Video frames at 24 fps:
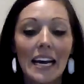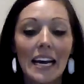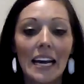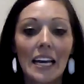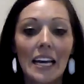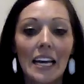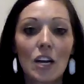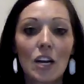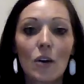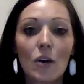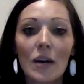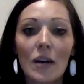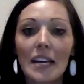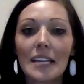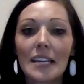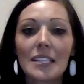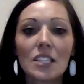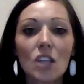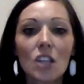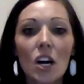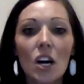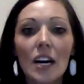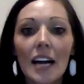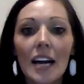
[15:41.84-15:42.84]
it can
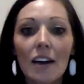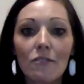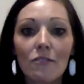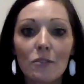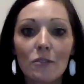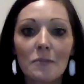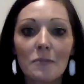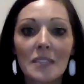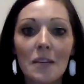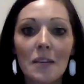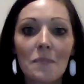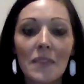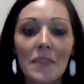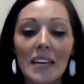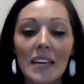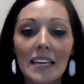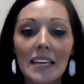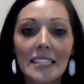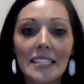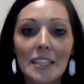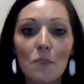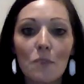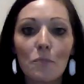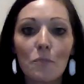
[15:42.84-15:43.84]
start out from something
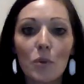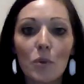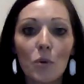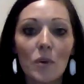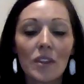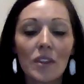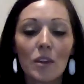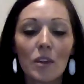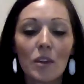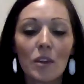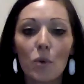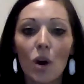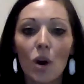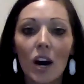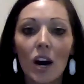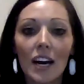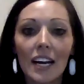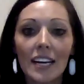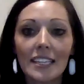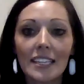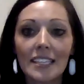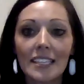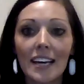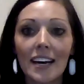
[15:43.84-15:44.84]
as simple with the
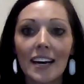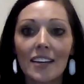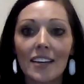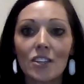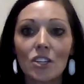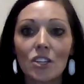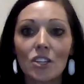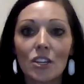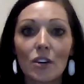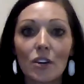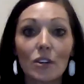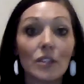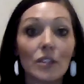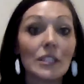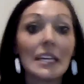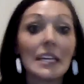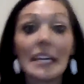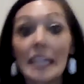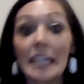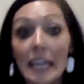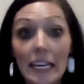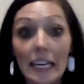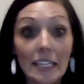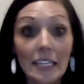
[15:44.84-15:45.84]
product as, your
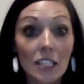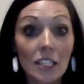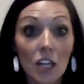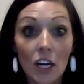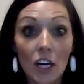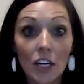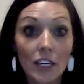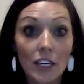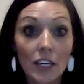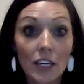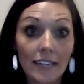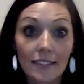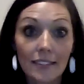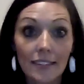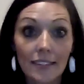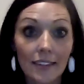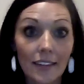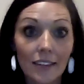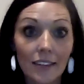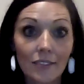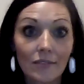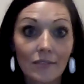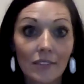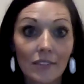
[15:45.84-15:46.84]
DNA is not your
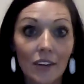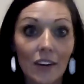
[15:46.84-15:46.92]
destiny.